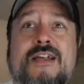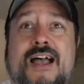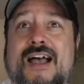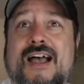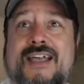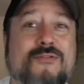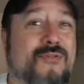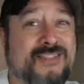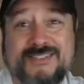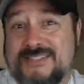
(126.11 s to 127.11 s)
And
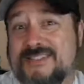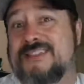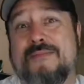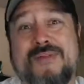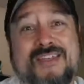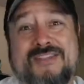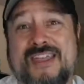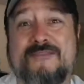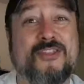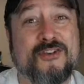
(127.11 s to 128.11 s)
really, this is going to be a thing
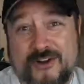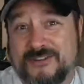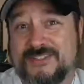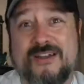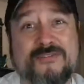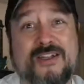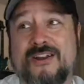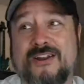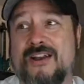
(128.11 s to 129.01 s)
for the nerds out there.